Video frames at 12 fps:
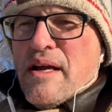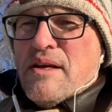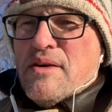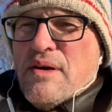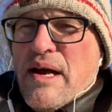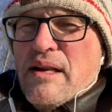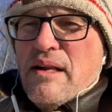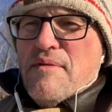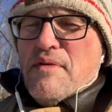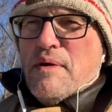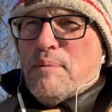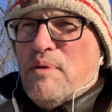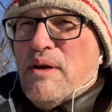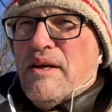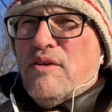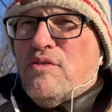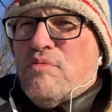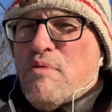you live in a
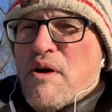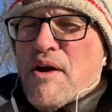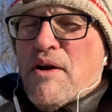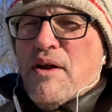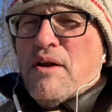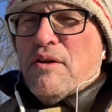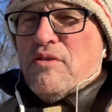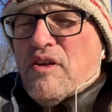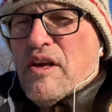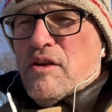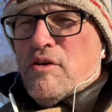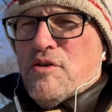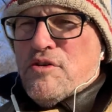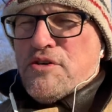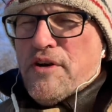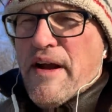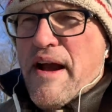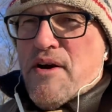place where you say lose
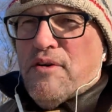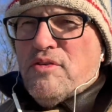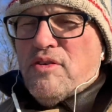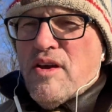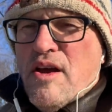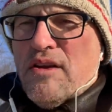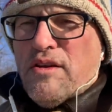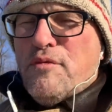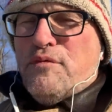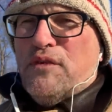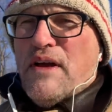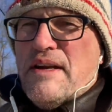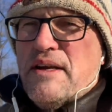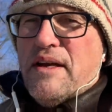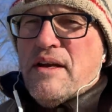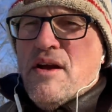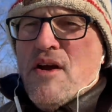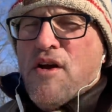your house to
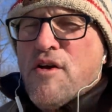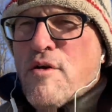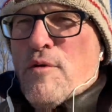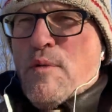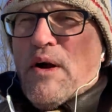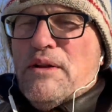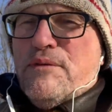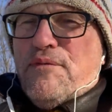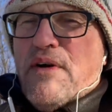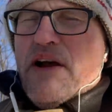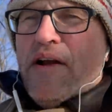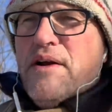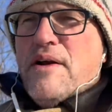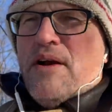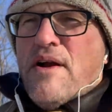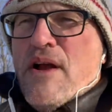flooding or wildfire,